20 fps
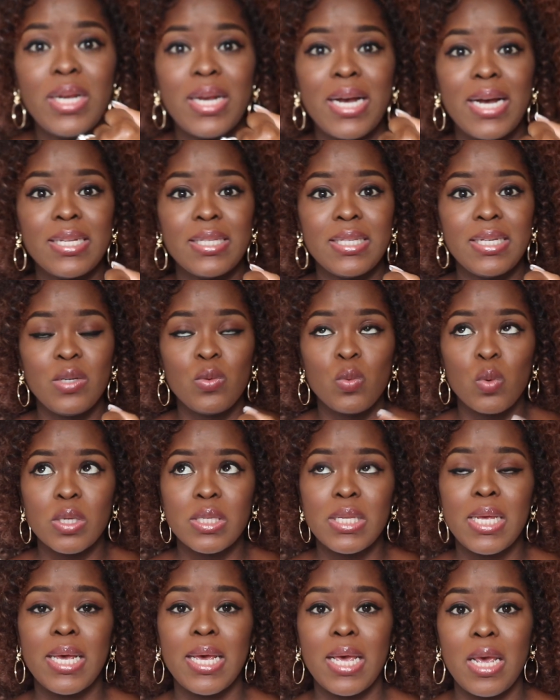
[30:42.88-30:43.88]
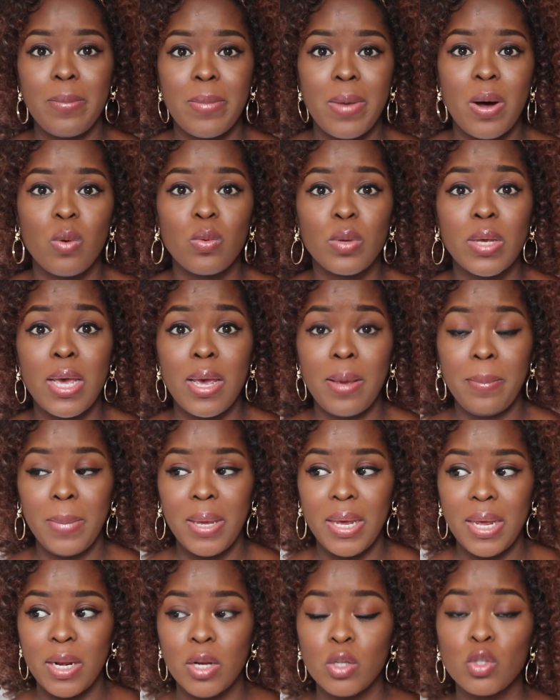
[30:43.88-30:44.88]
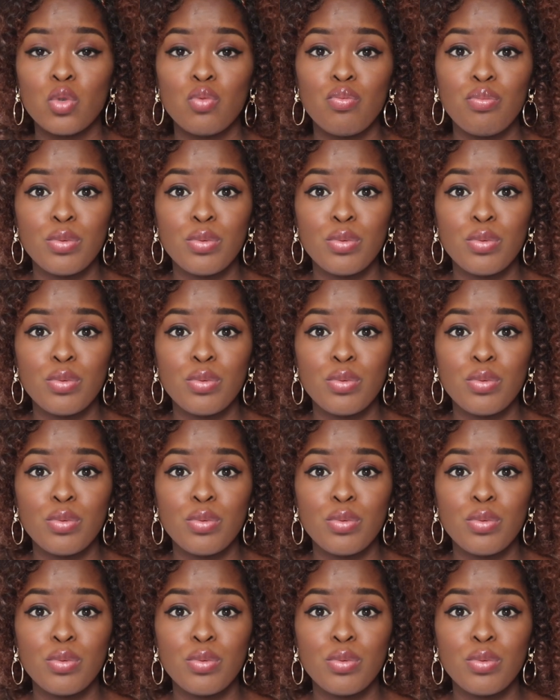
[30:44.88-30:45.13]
guy did was he came in,